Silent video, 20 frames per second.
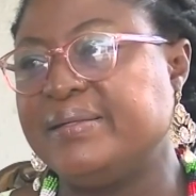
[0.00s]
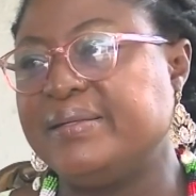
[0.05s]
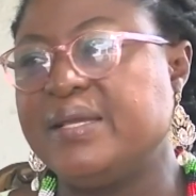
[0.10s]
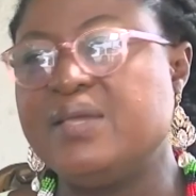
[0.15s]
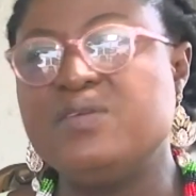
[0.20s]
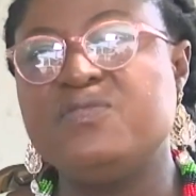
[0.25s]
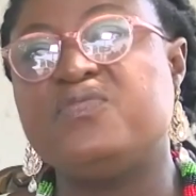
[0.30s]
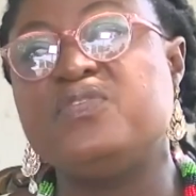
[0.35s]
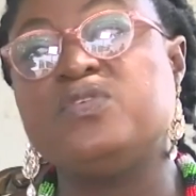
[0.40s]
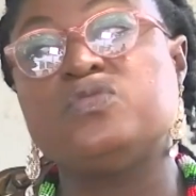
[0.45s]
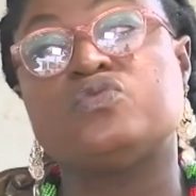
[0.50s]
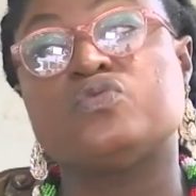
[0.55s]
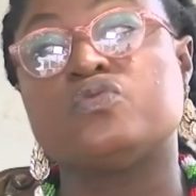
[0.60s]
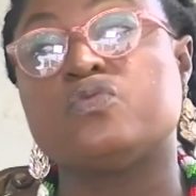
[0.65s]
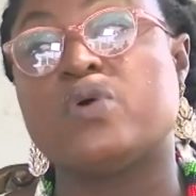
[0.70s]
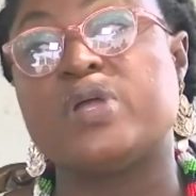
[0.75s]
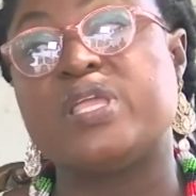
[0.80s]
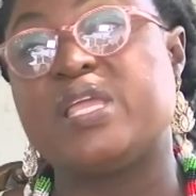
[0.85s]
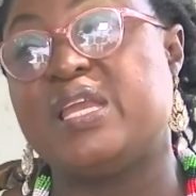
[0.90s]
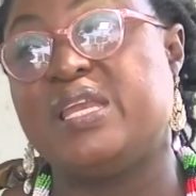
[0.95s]
If you so
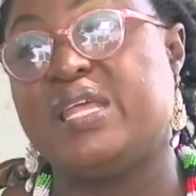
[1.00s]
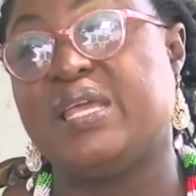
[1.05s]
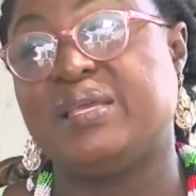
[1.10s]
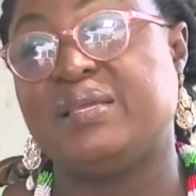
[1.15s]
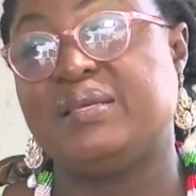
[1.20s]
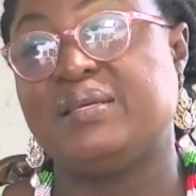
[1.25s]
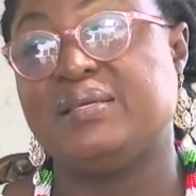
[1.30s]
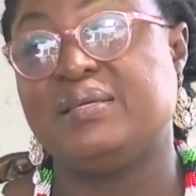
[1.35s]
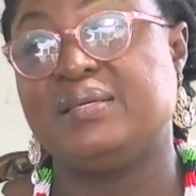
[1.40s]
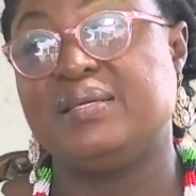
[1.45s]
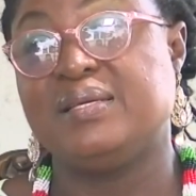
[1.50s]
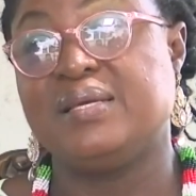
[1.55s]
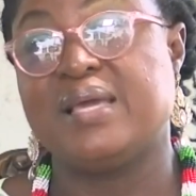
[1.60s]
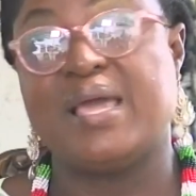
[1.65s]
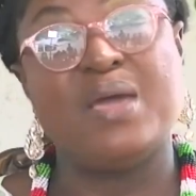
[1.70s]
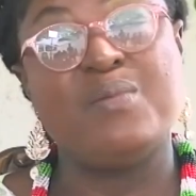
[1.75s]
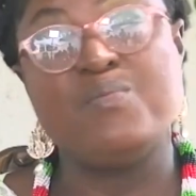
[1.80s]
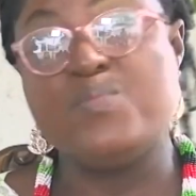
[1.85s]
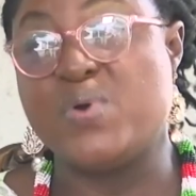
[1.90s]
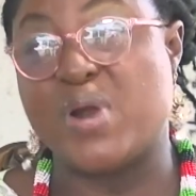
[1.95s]
one year day.
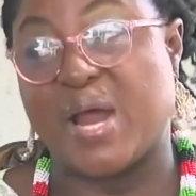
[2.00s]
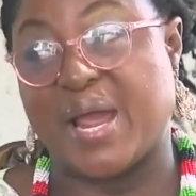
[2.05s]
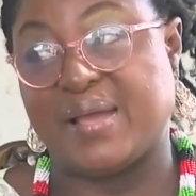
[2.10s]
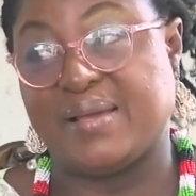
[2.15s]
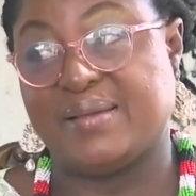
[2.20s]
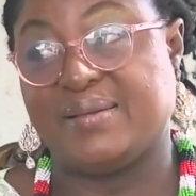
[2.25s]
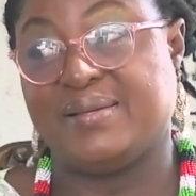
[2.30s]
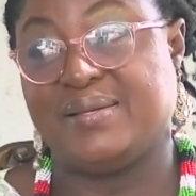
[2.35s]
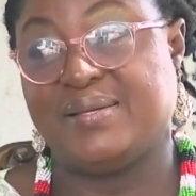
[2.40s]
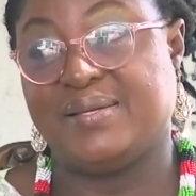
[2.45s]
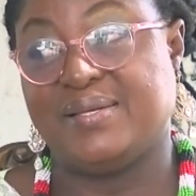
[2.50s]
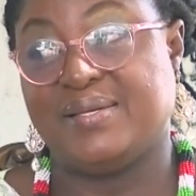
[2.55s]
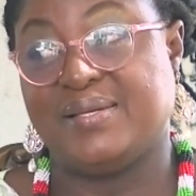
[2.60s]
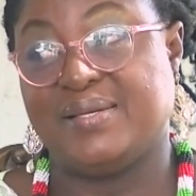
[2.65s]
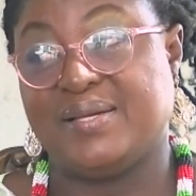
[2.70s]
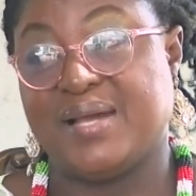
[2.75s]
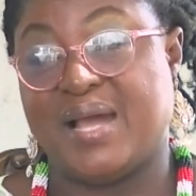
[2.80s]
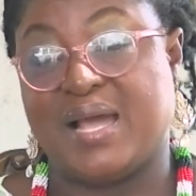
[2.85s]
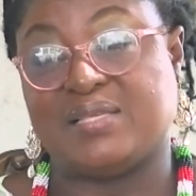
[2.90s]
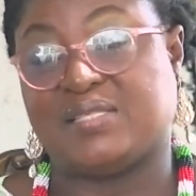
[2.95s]
Embra.
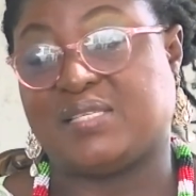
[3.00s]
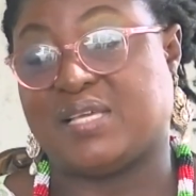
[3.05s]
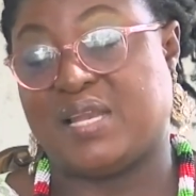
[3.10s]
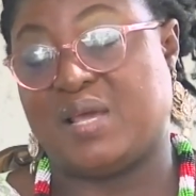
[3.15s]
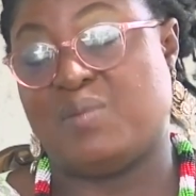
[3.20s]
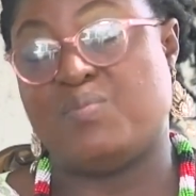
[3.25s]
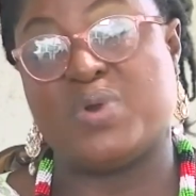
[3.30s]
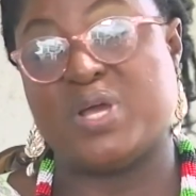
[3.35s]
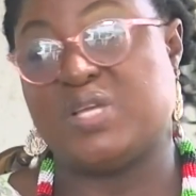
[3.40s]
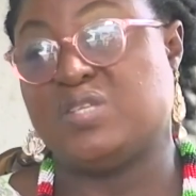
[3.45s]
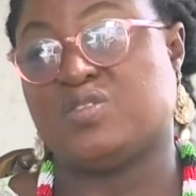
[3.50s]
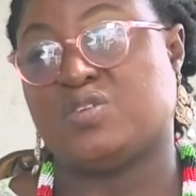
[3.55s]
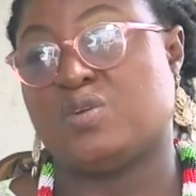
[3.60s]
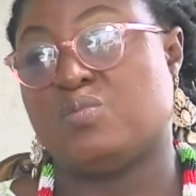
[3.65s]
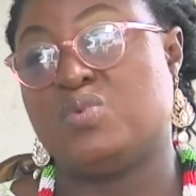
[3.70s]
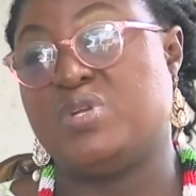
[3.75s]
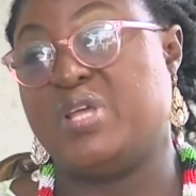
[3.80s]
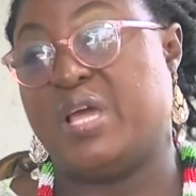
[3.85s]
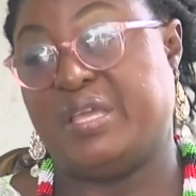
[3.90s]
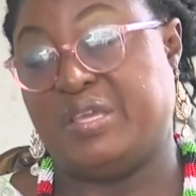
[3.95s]
And son a branch no
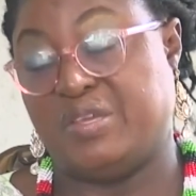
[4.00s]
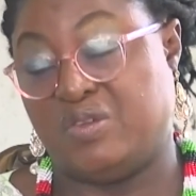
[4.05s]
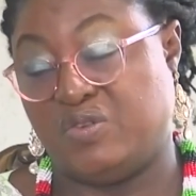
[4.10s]
moody.